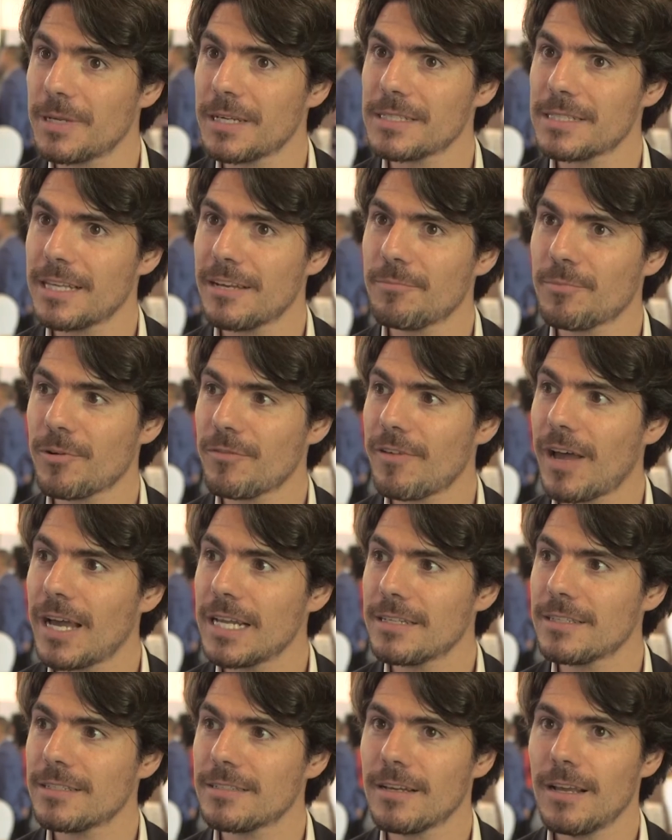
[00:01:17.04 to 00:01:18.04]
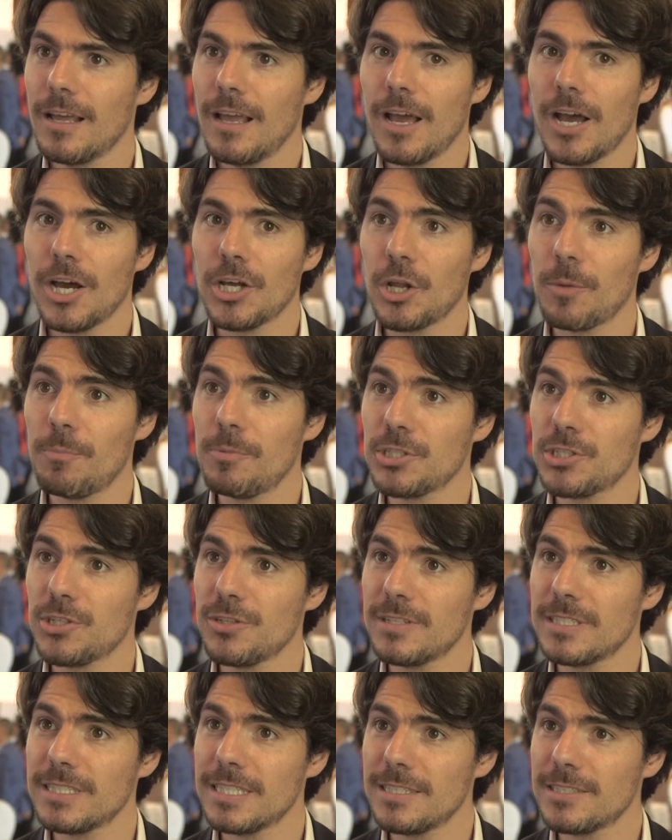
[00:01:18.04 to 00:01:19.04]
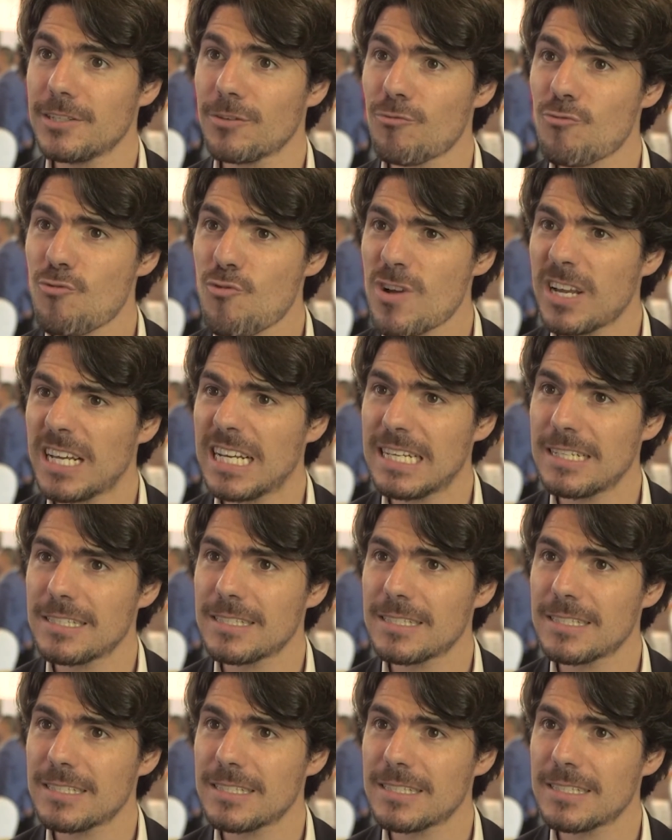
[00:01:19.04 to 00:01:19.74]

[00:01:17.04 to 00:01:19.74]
because they've provided an opportunity to really